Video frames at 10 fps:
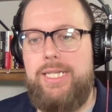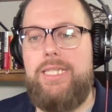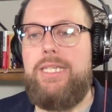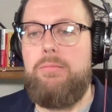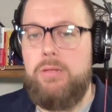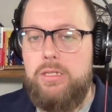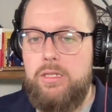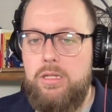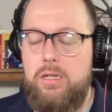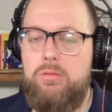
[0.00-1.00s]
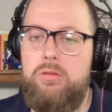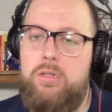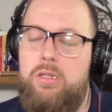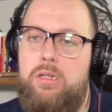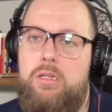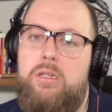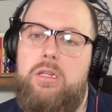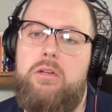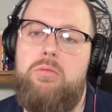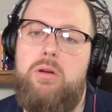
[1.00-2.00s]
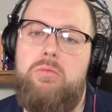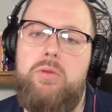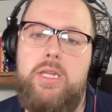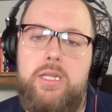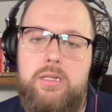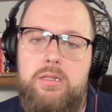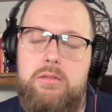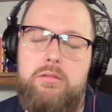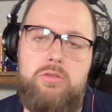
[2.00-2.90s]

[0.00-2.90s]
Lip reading: Typically though, what we